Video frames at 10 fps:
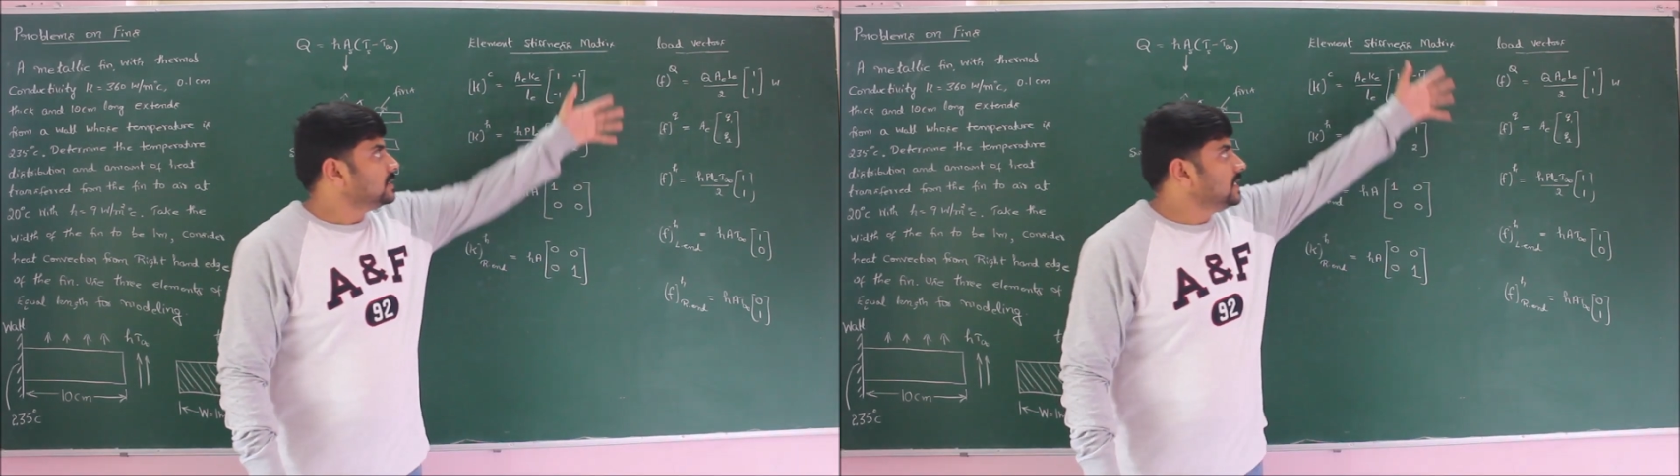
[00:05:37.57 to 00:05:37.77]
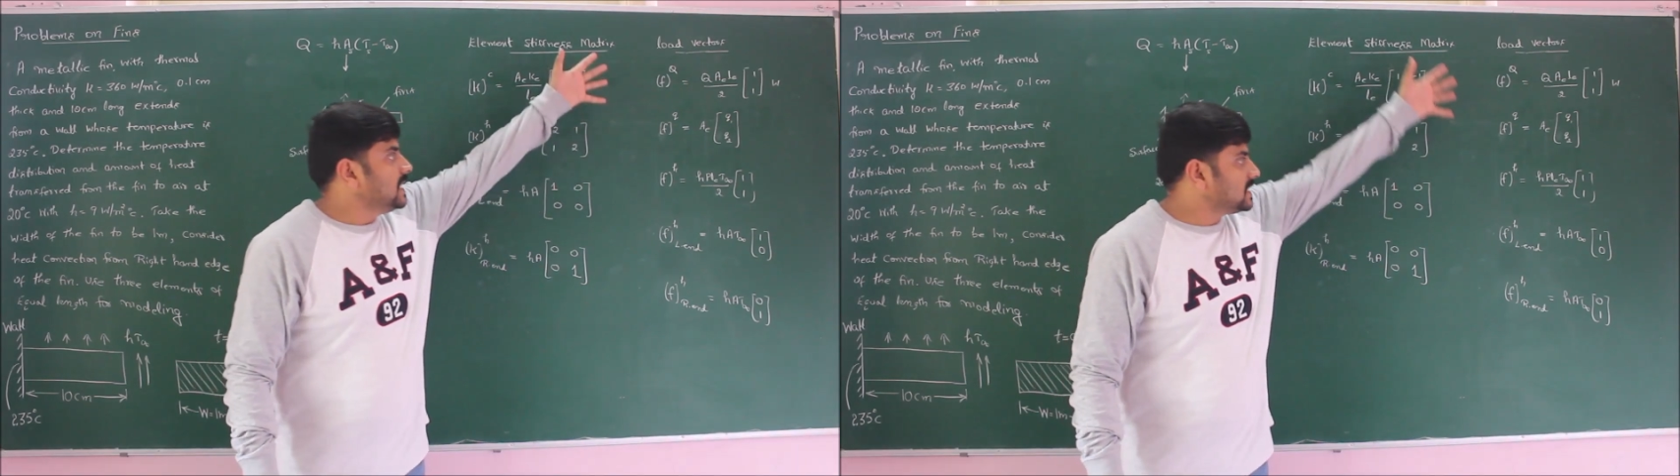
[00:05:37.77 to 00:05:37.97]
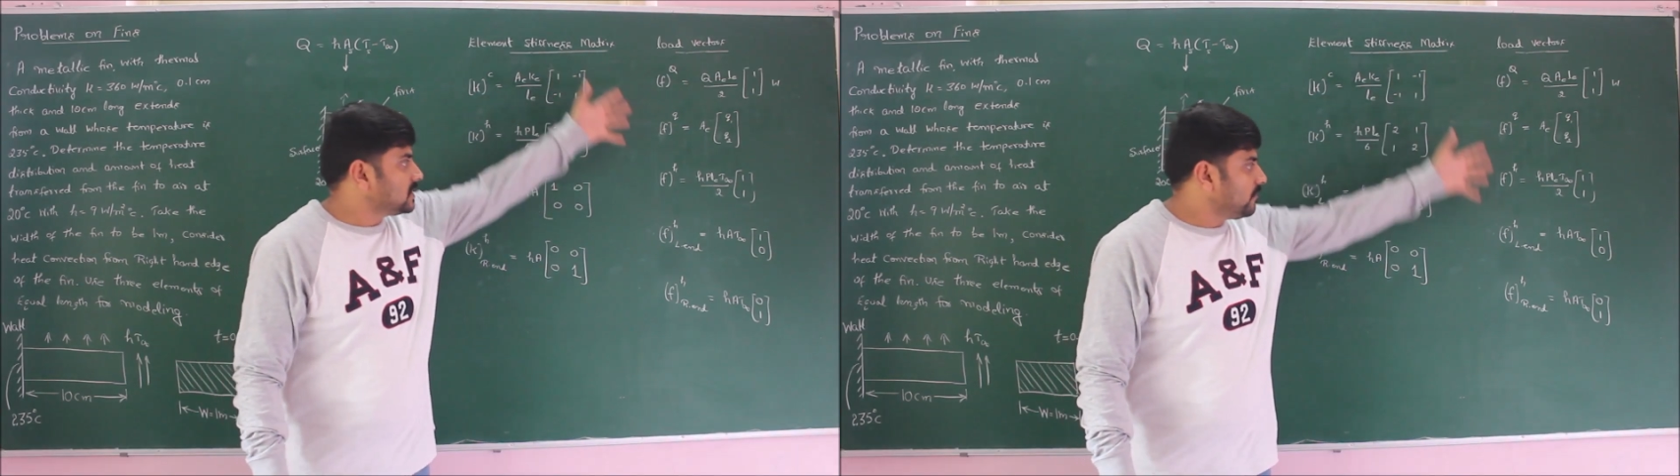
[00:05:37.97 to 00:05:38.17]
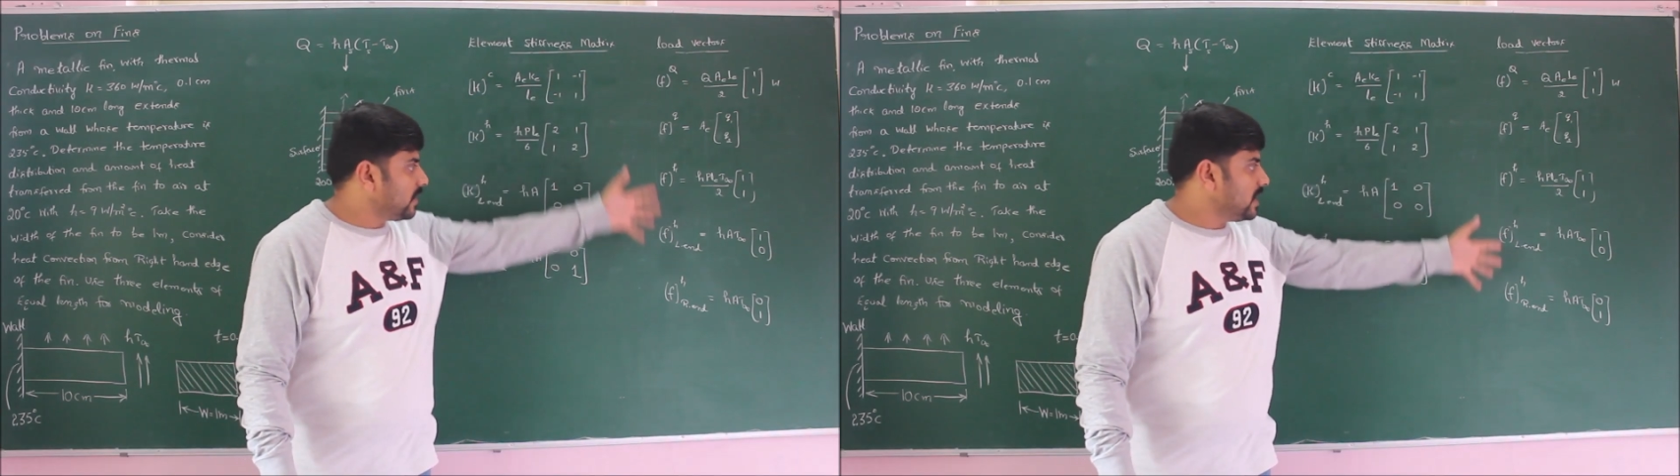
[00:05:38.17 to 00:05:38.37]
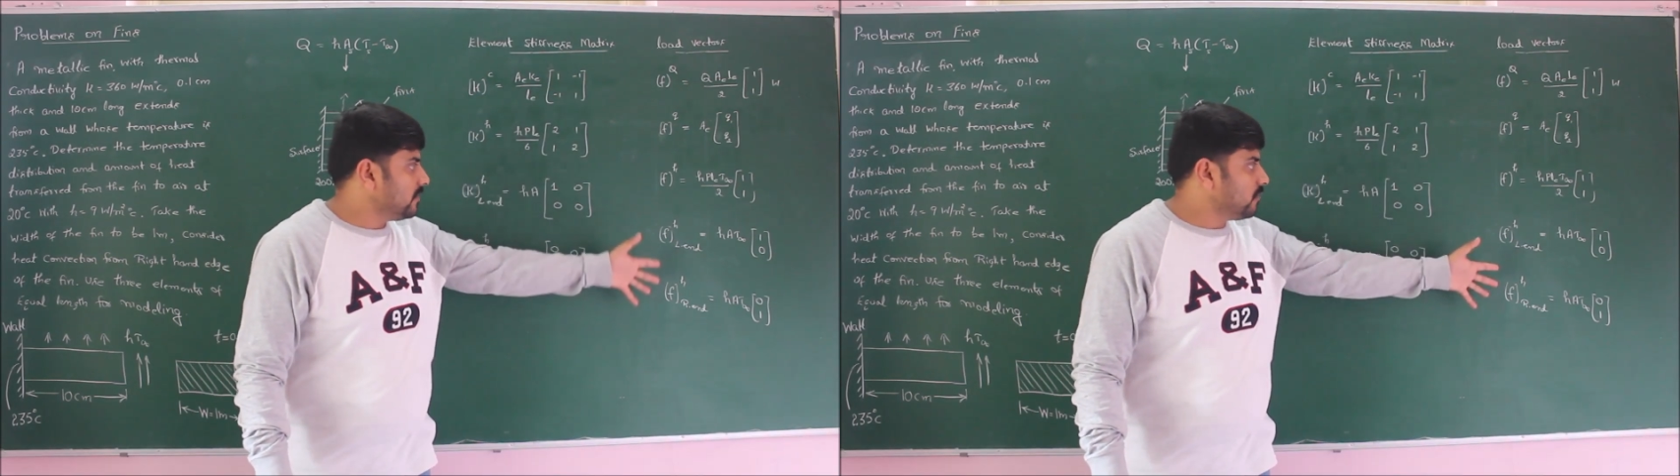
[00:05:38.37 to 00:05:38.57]
these
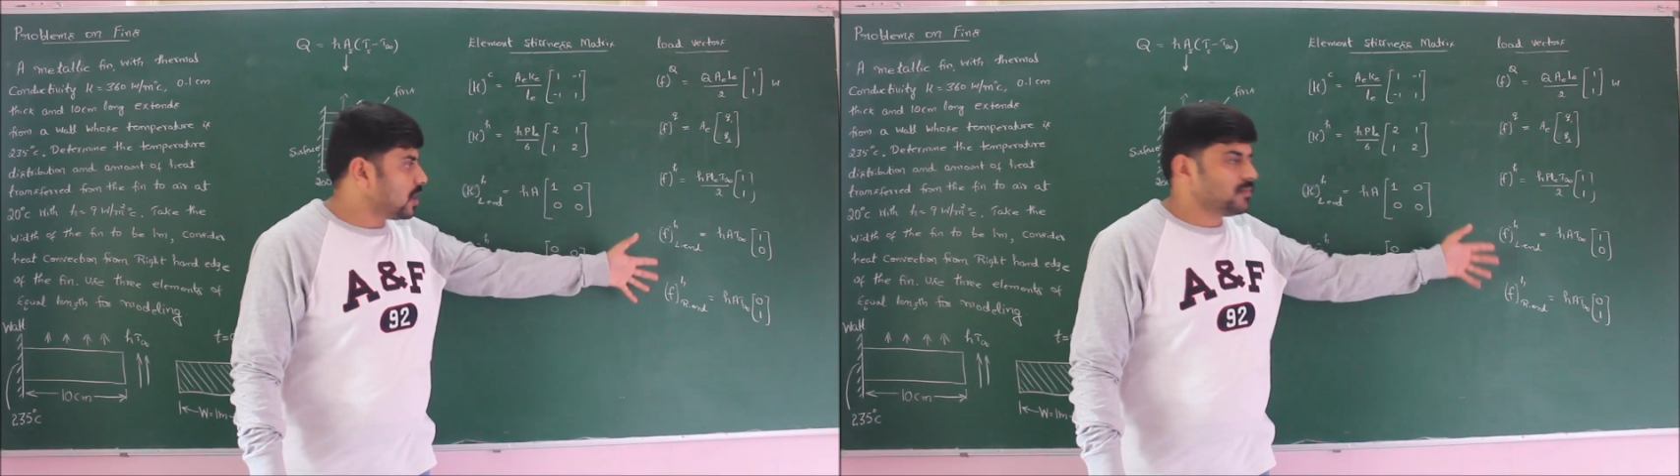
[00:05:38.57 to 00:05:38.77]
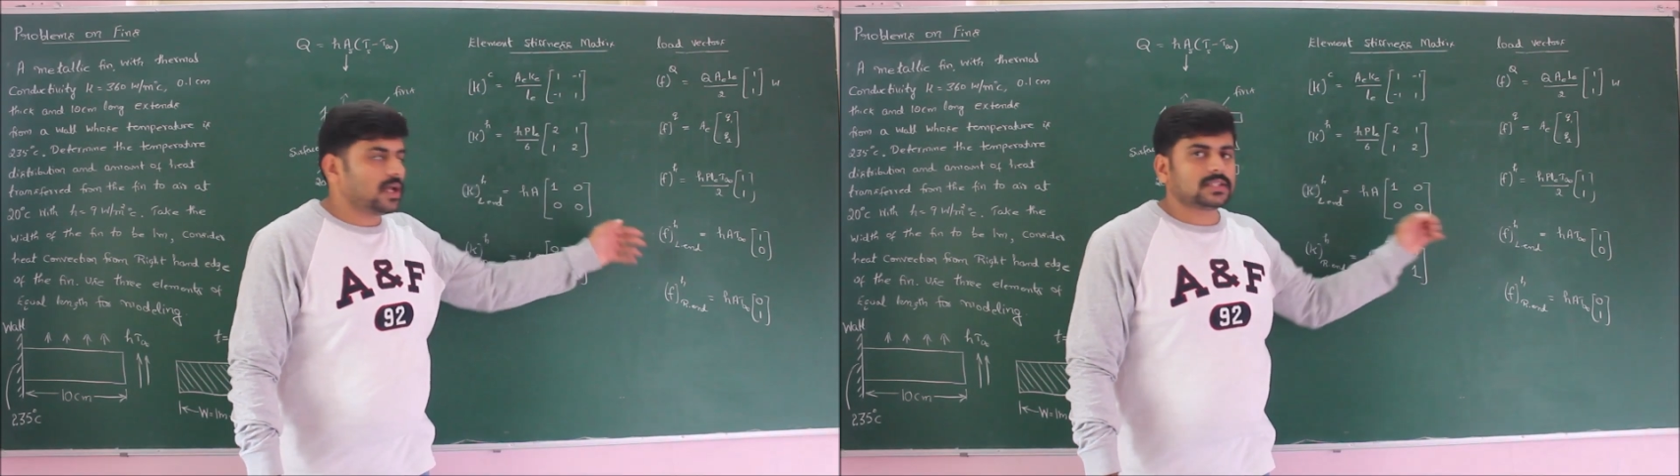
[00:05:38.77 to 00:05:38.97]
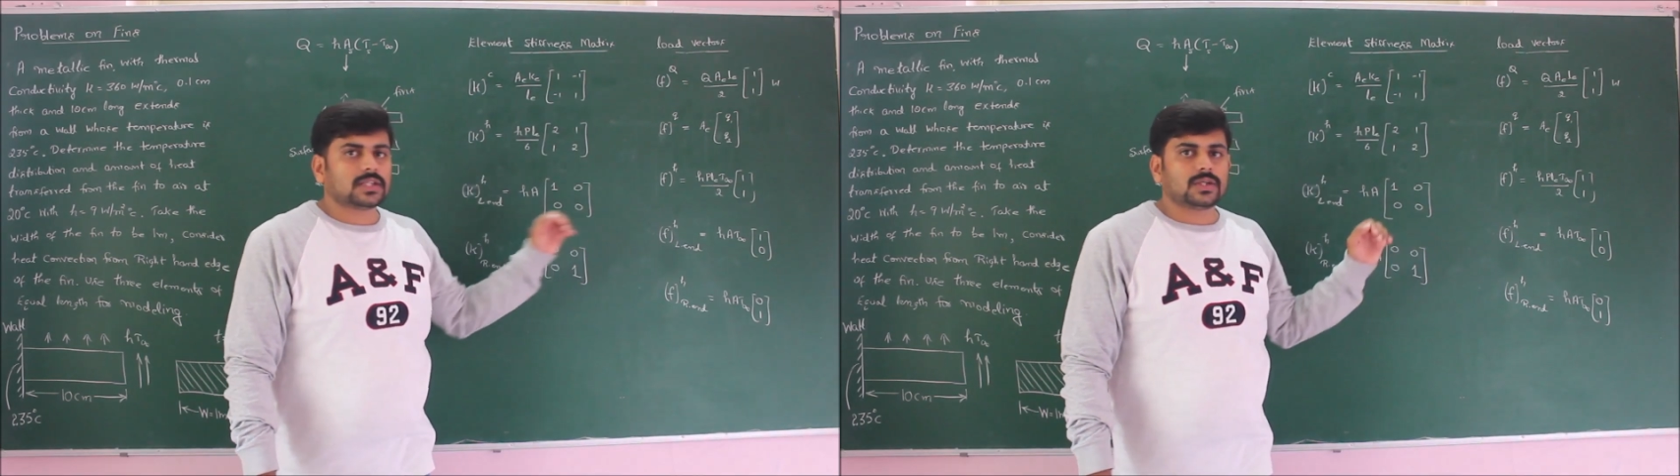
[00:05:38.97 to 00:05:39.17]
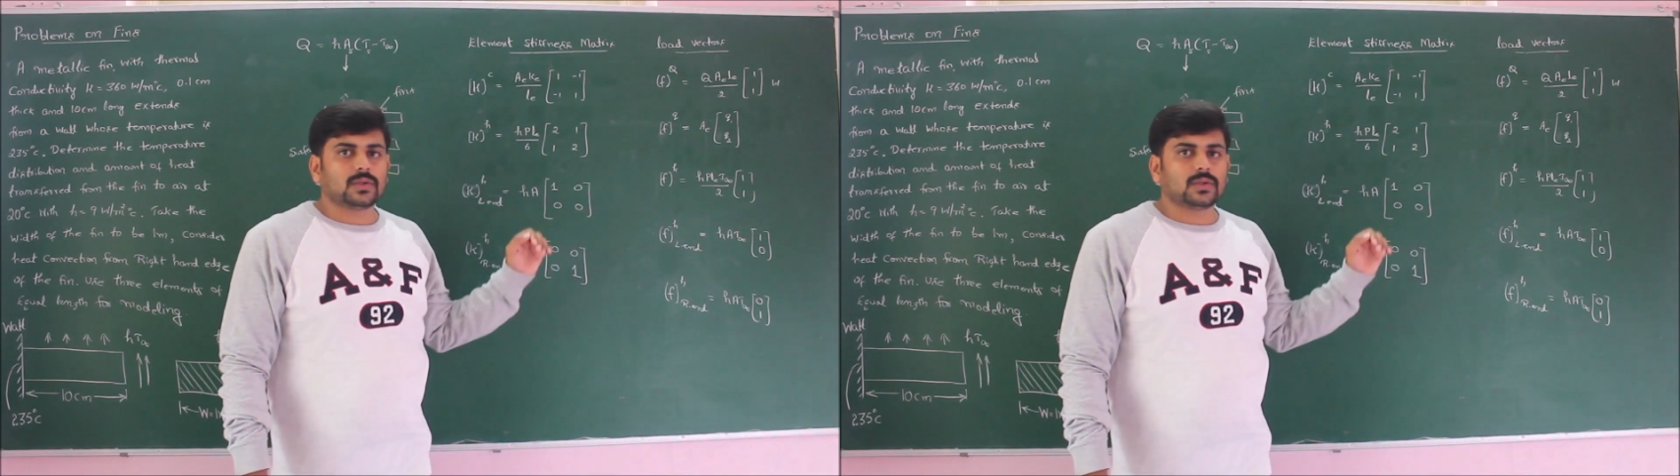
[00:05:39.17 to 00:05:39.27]
5 formulas